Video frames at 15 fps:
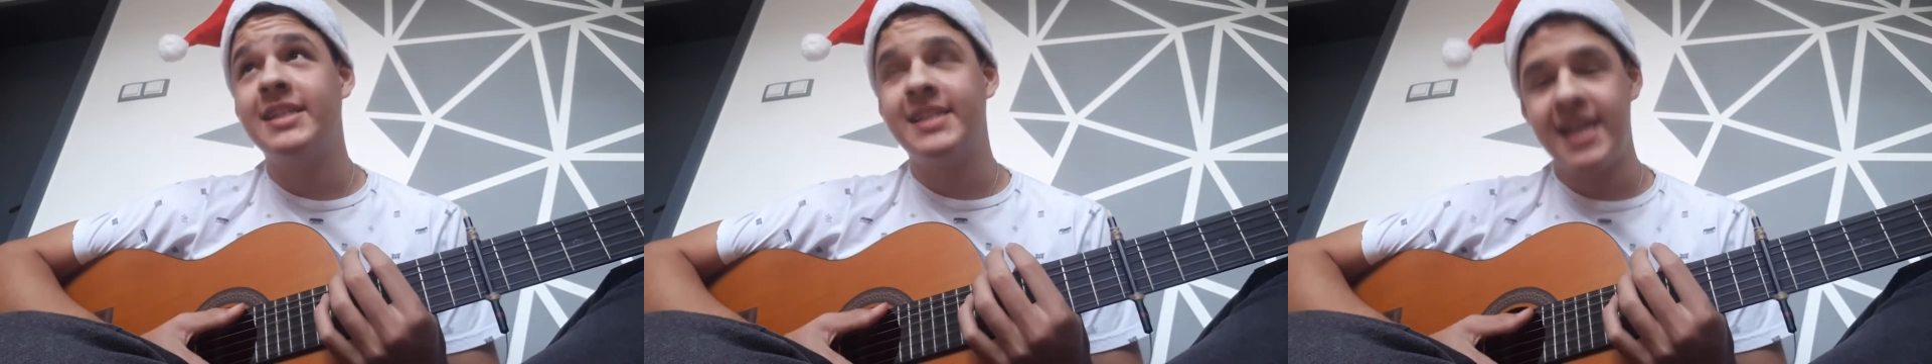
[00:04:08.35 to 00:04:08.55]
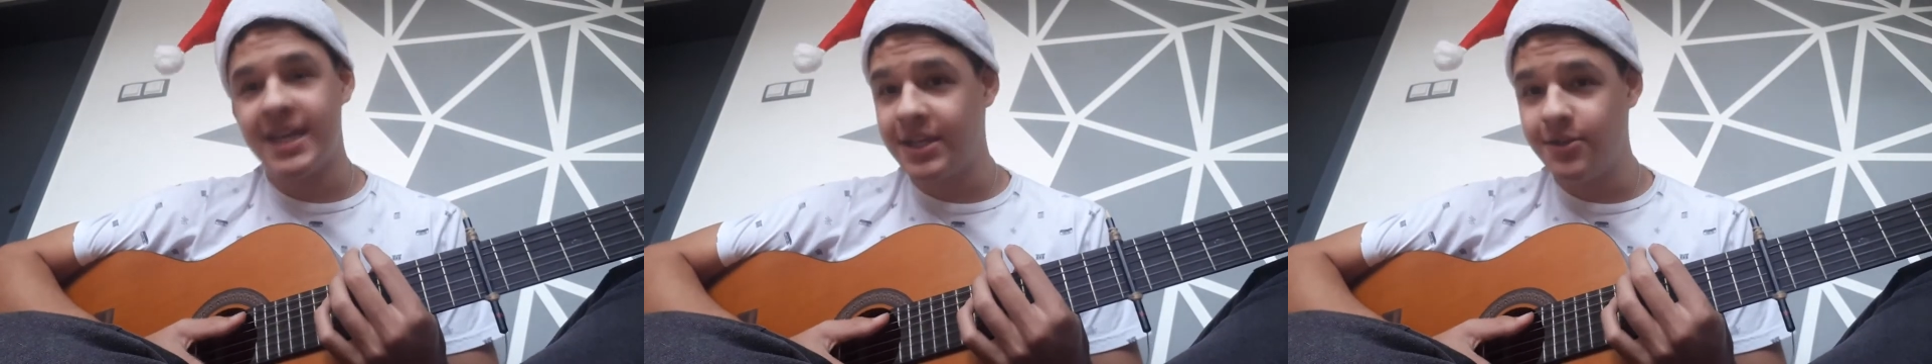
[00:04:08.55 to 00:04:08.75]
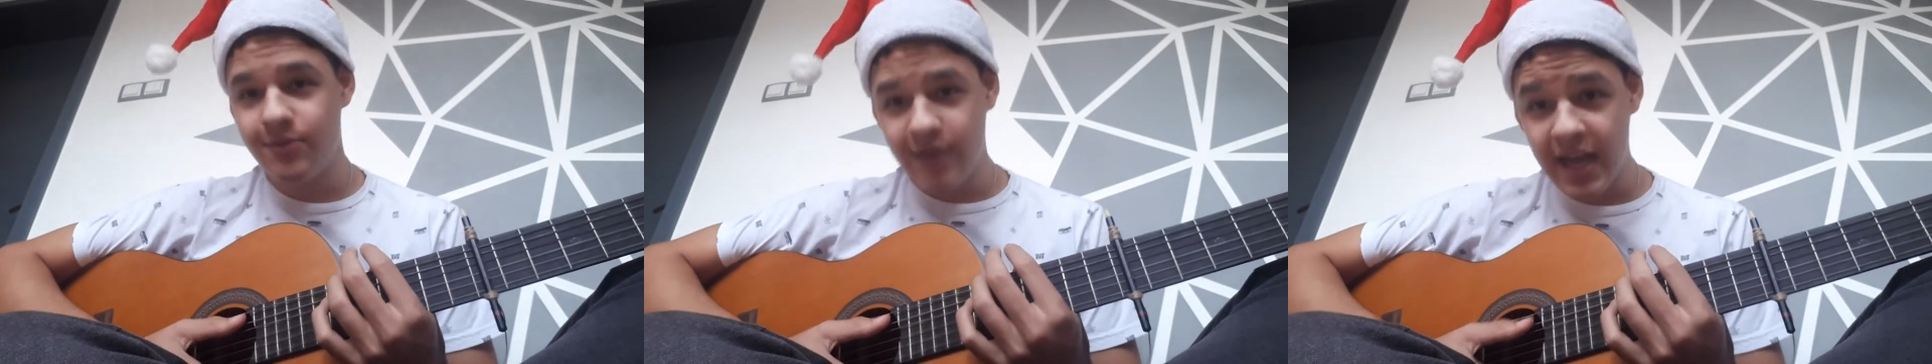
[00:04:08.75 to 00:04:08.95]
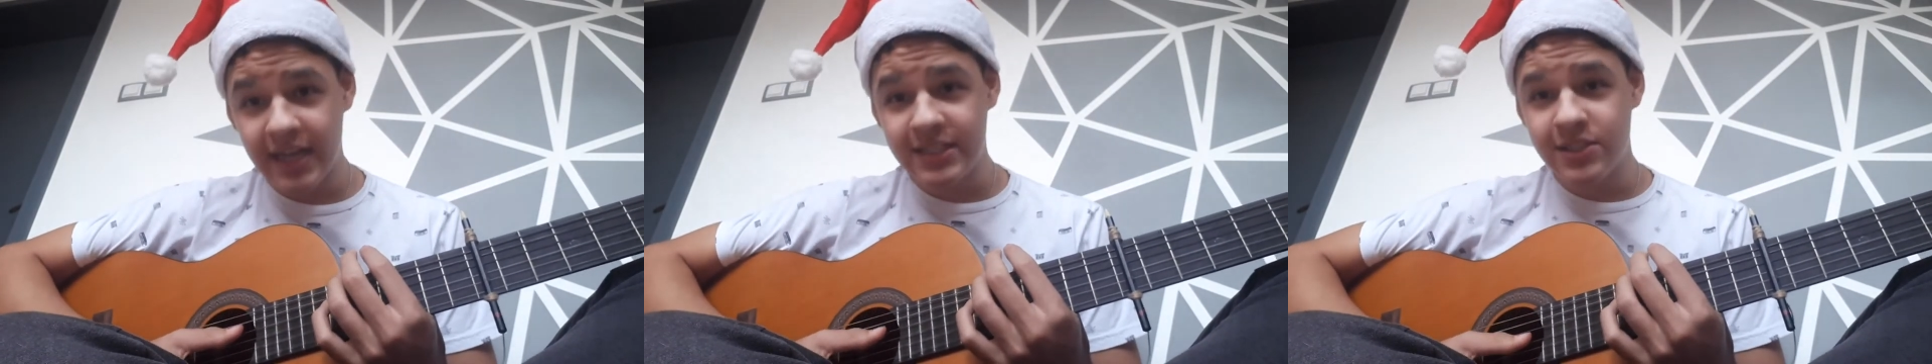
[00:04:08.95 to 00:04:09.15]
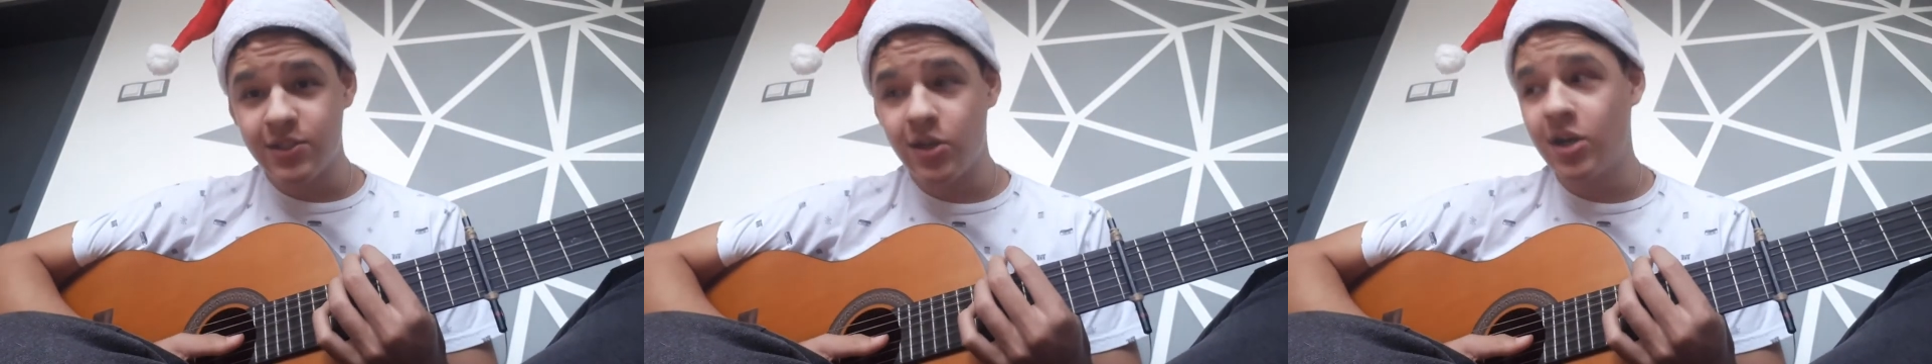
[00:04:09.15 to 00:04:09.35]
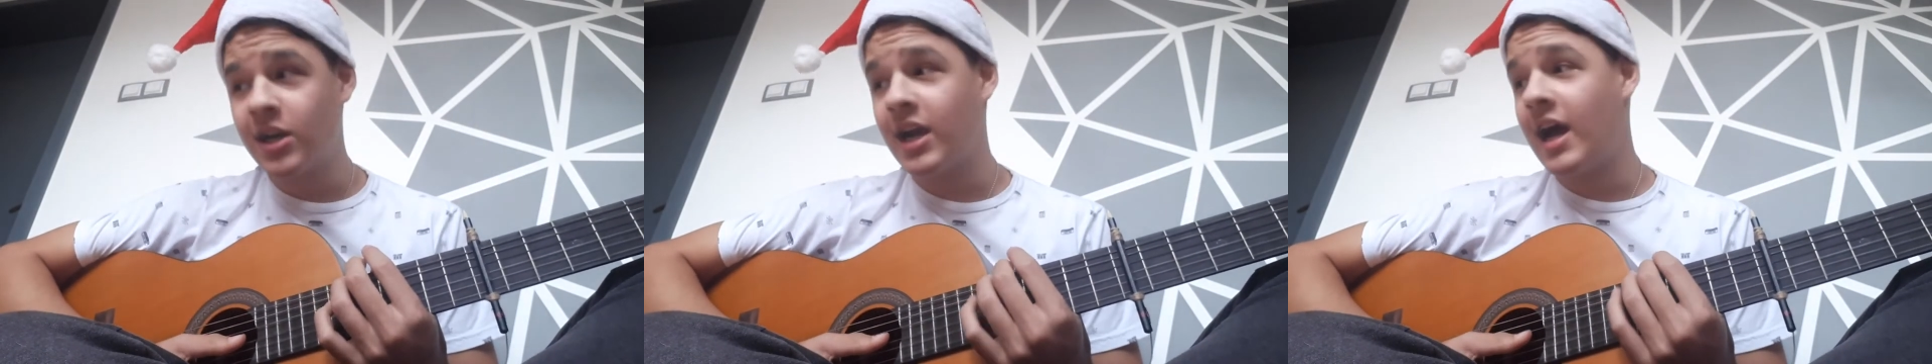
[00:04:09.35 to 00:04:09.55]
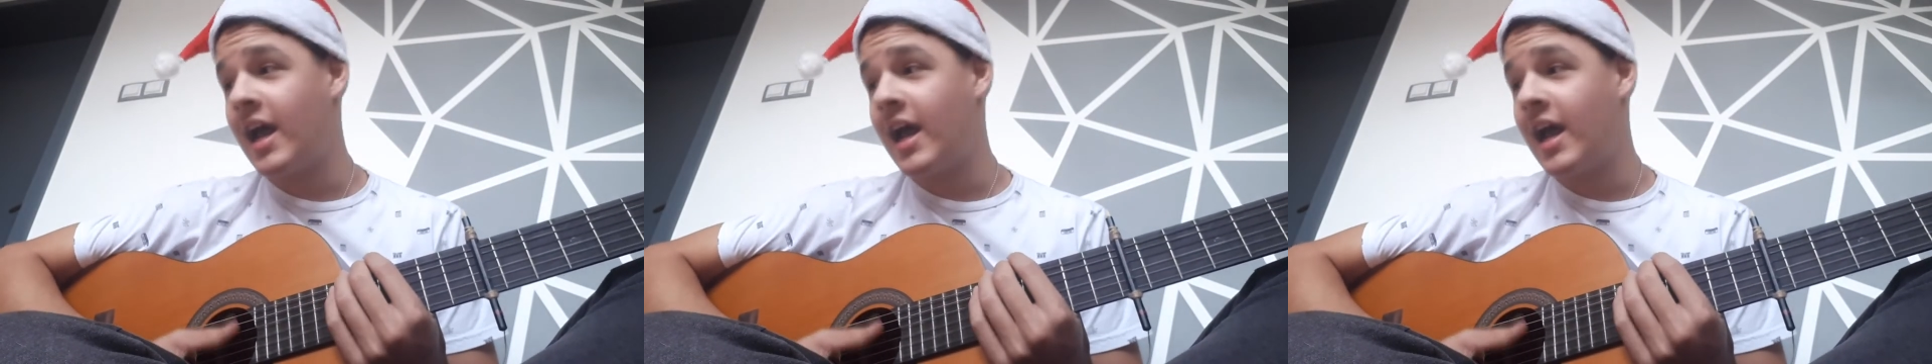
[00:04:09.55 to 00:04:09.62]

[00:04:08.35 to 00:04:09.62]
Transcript: "Thank You" next song